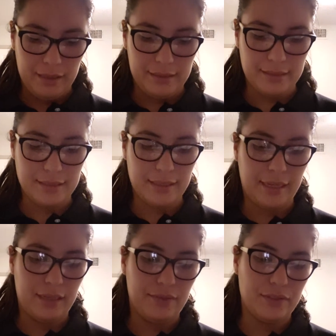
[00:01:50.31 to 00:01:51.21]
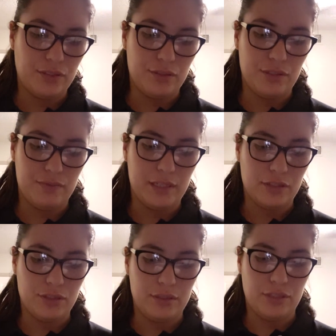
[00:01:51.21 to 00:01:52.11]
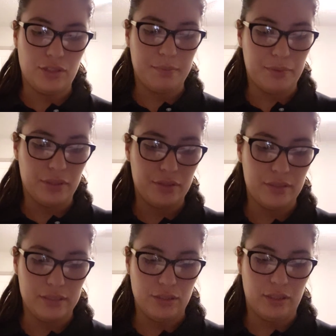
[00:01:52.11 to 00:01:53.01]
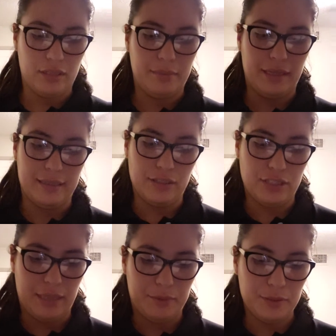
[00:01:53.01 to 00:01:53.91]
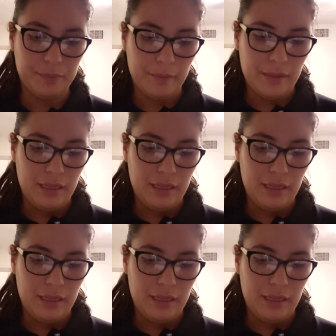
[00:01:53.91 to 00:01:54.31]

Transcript: This is the kind of uncertainty reduction that Chuck Berger is talking about in this chapter.